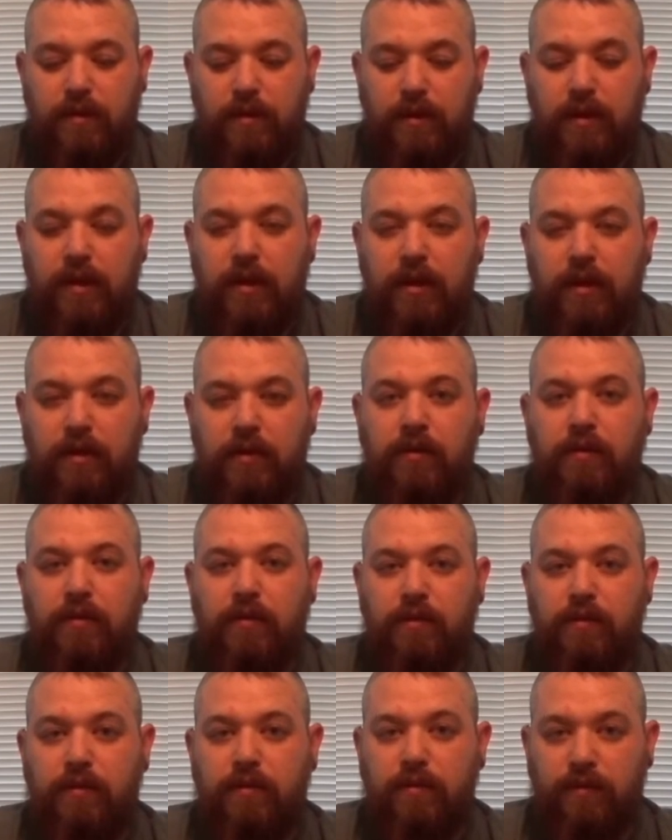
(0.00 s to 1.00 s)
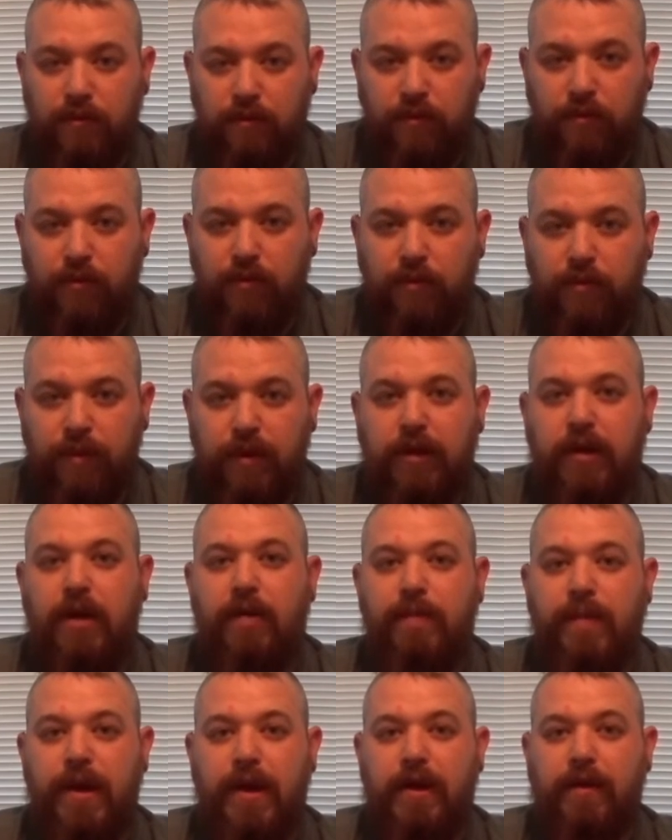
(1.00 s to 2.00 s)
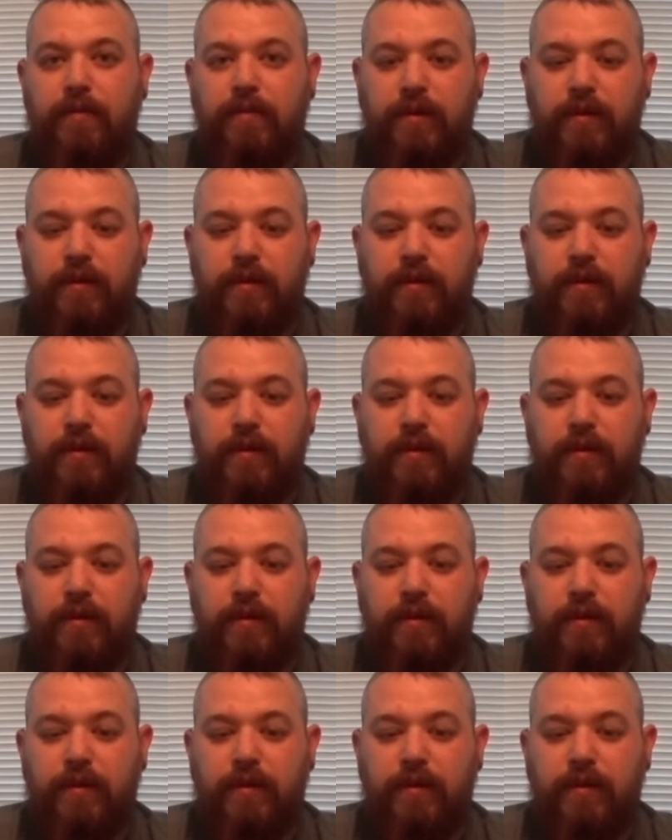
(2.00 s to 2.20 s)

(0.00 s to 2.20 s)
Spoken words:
in your bug out bag,